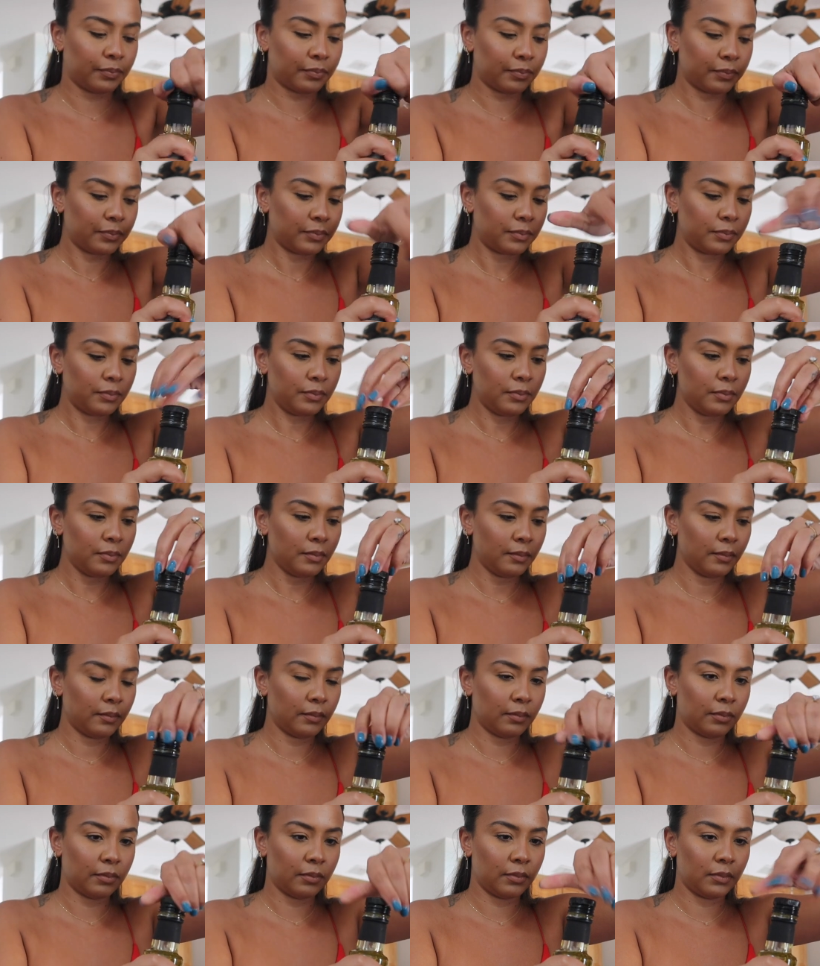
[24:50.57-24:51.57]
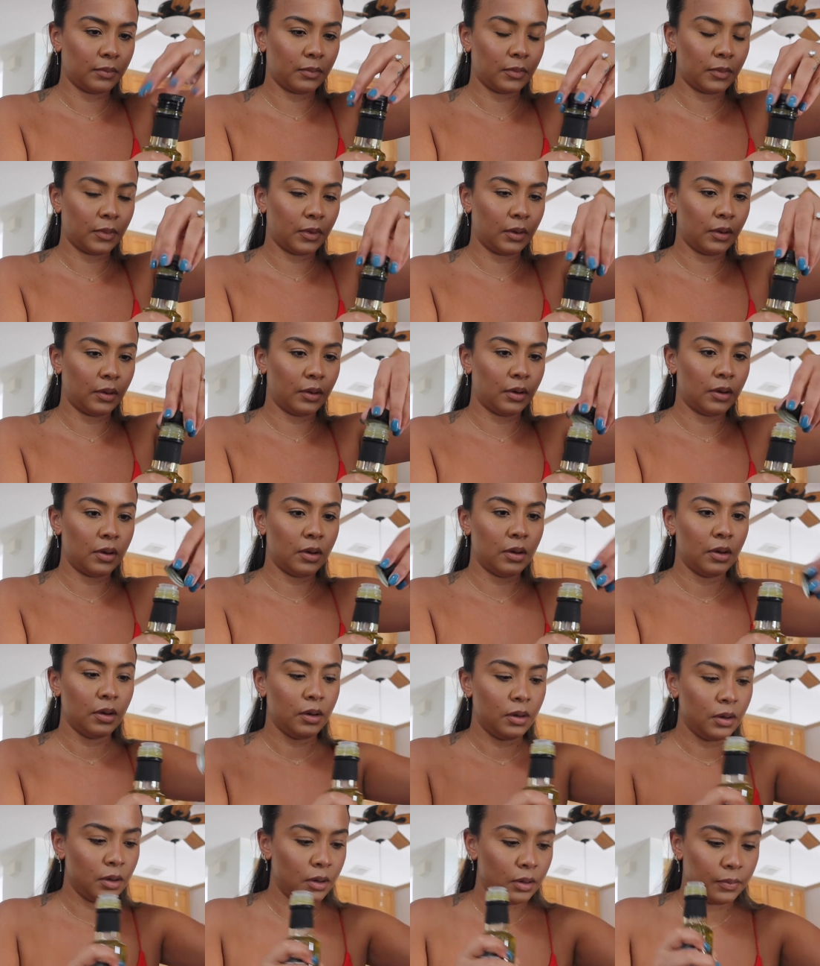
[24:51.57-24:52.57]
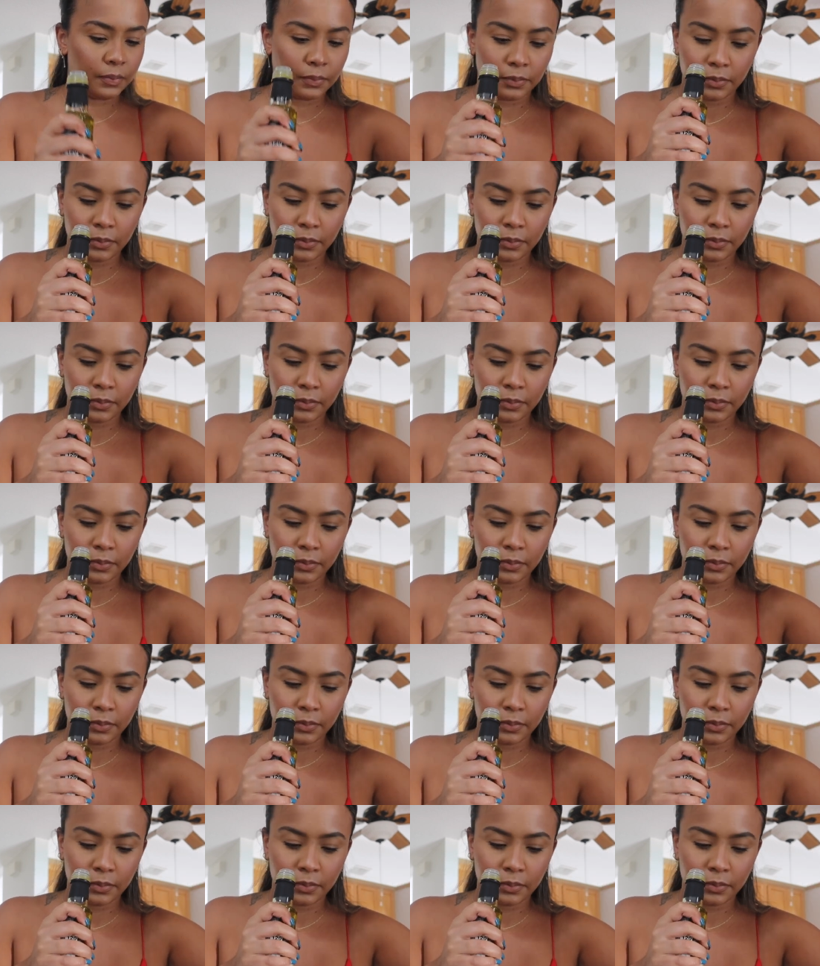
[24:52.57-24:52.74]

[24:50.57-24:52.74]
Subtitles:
No one is speaking in this clip.